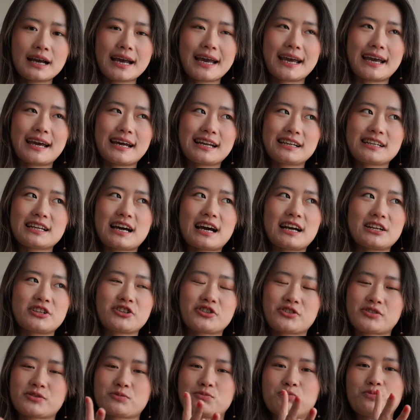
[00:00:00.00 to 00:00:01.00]
And I
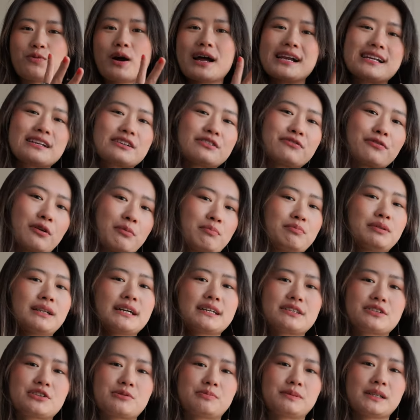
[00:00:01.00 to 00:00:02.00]
just went from
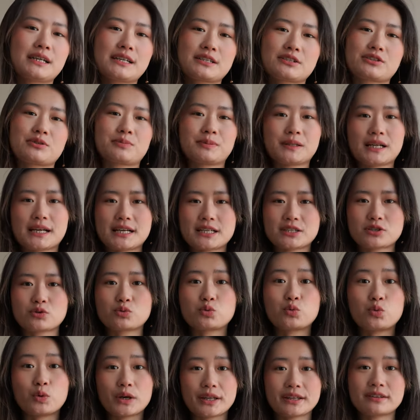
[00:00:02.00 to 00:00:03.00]
place to place to
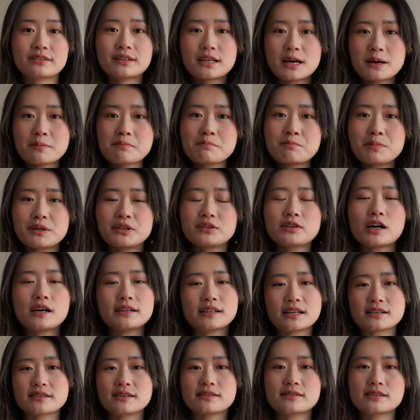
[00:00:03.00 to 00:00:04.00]
place with them, but
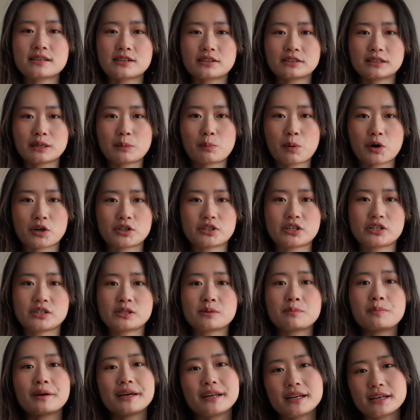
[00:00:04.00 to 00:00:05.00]
not necessarily
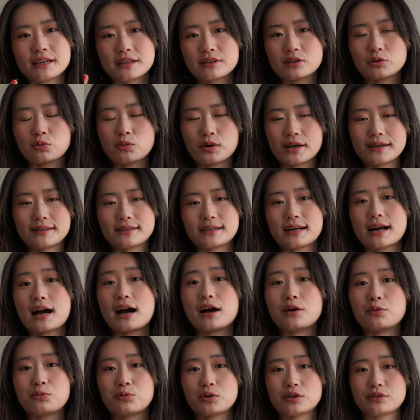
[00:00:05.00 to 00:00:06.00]
participating in the way that
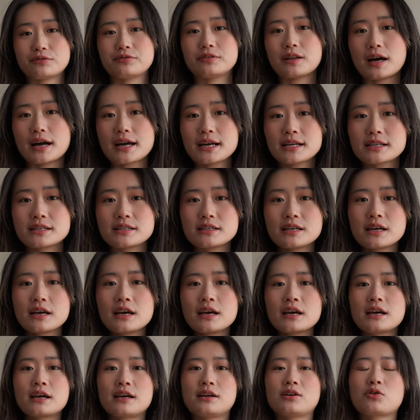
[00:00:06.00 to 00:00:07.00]
I would have liked
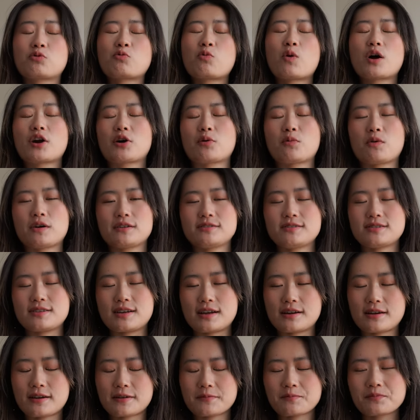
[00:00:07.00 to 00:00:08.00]
in a one-on-one
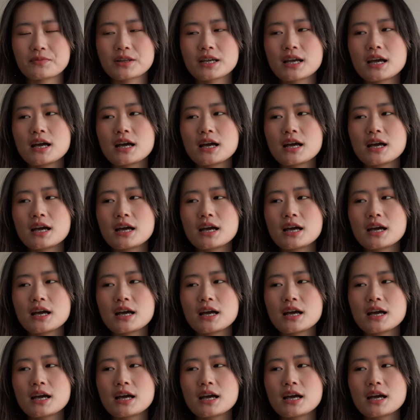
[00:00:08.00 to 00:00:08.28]
setting.